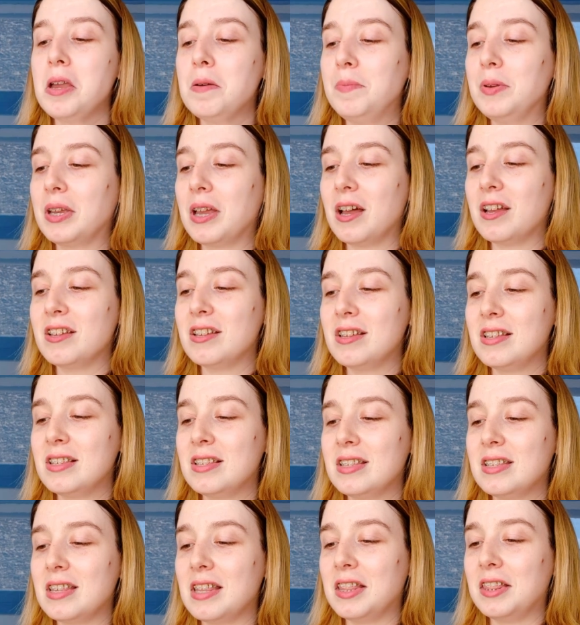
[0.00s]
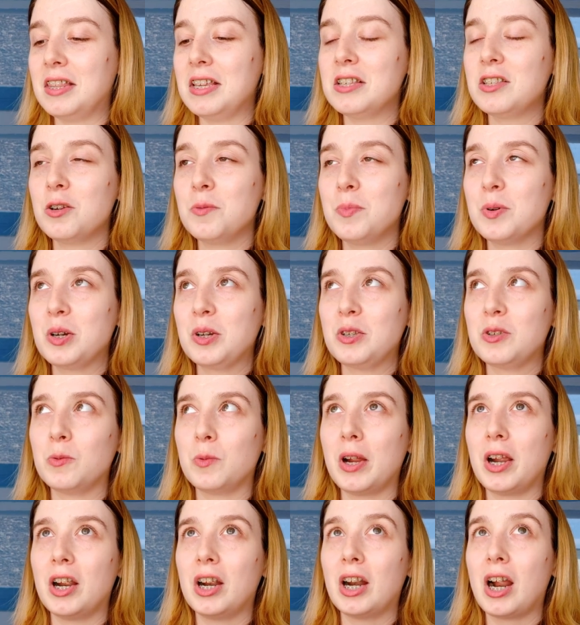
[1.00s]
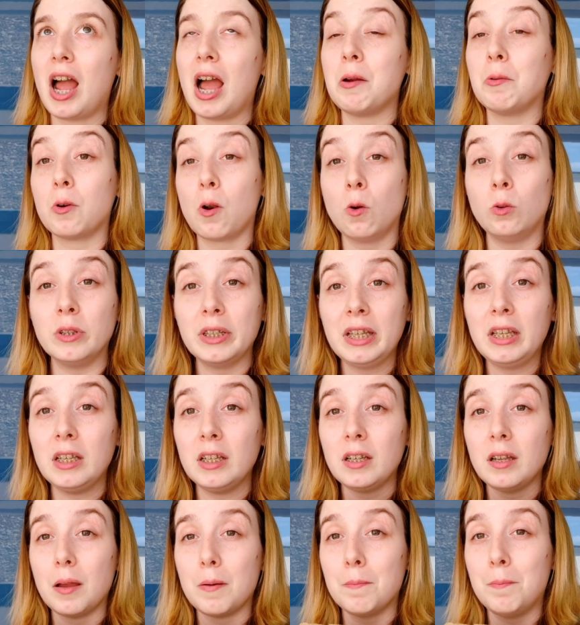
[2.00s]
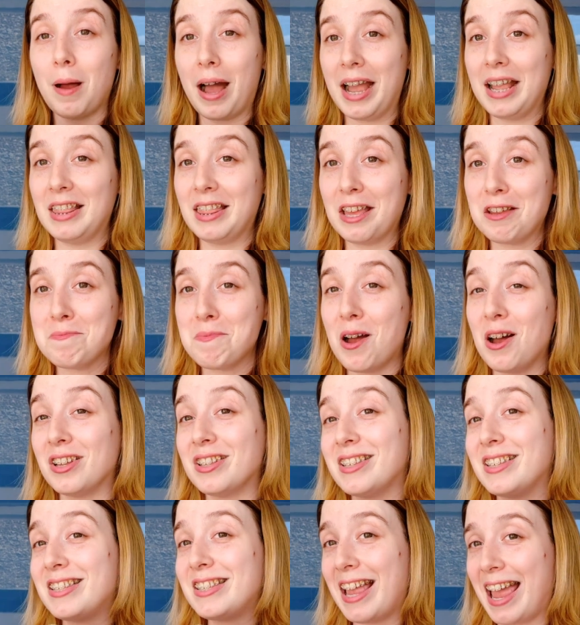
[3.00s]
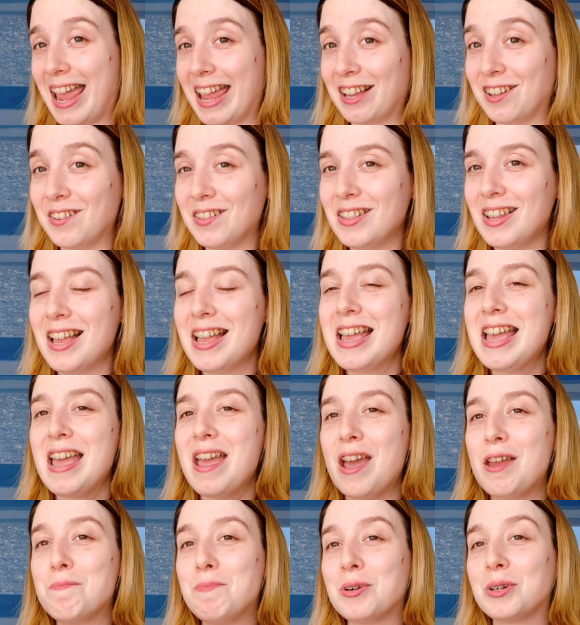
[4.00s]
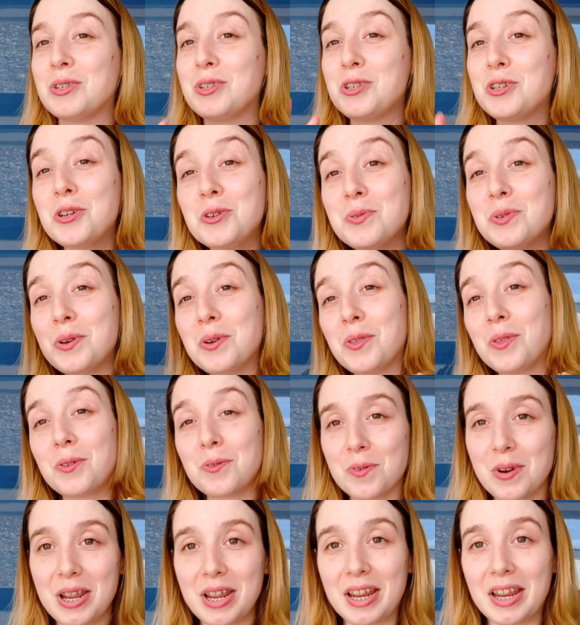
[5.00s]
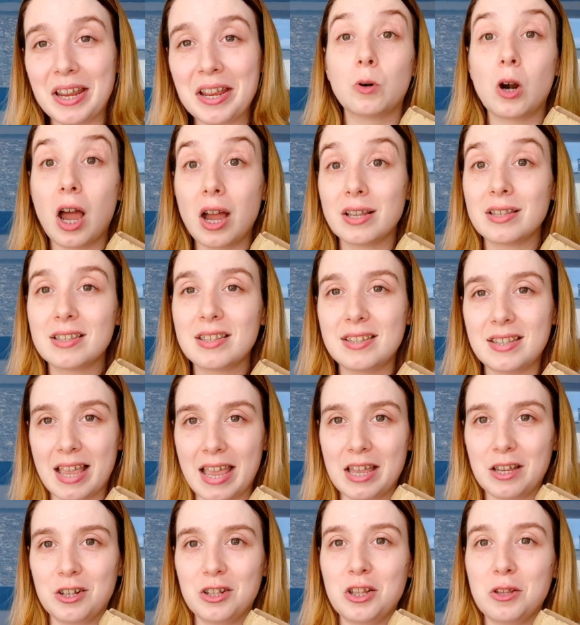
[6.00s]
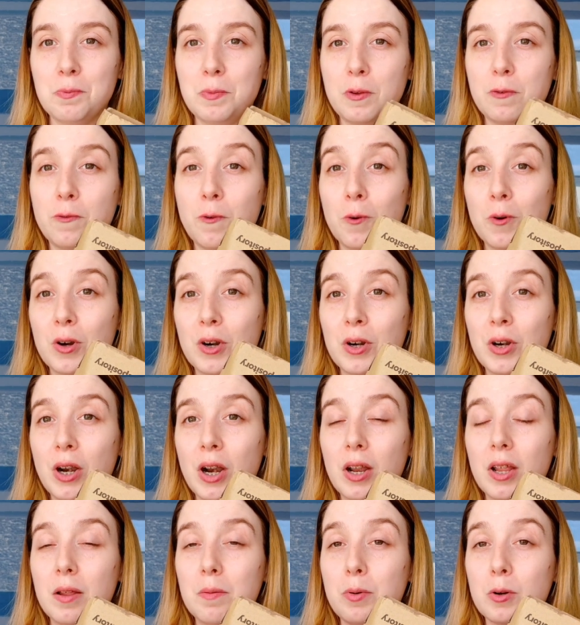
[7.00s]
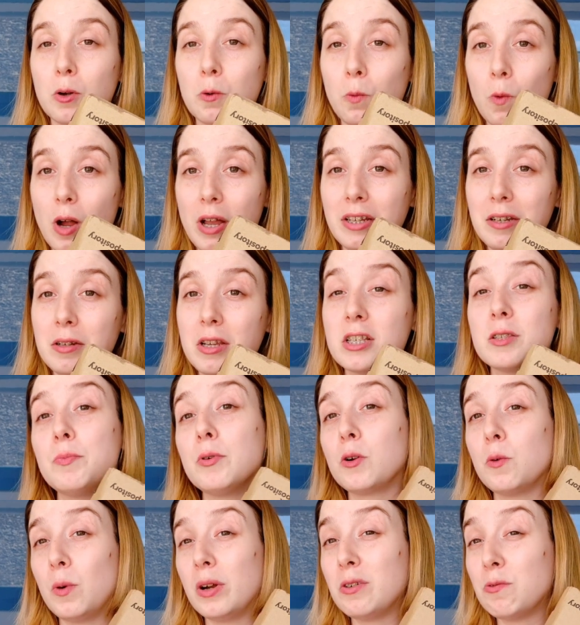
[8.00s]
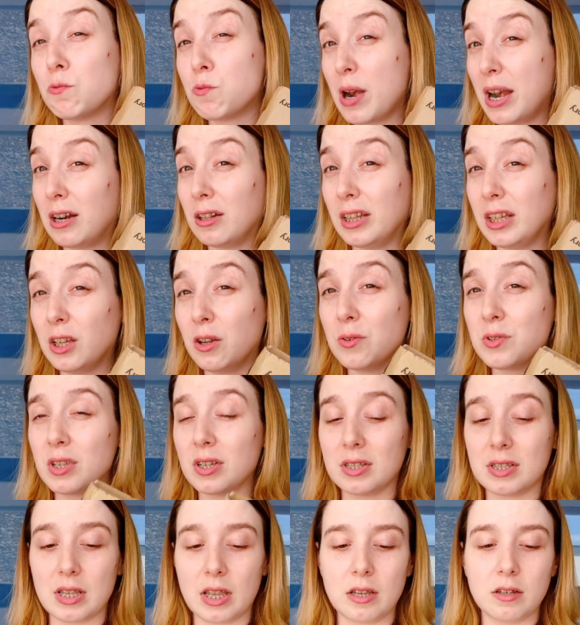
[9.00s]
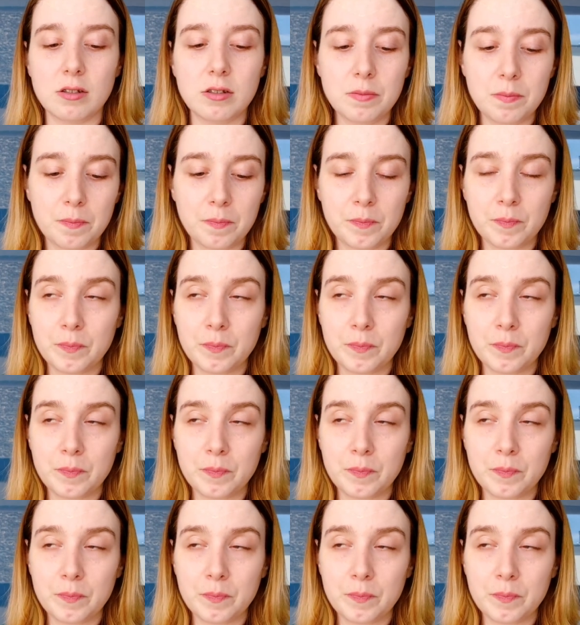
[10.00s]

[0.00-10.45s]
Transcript: Because these are books where I would only buy them on sale, and books 2 and 3 were on sale before book 1, because book 1 rarely goes on sale.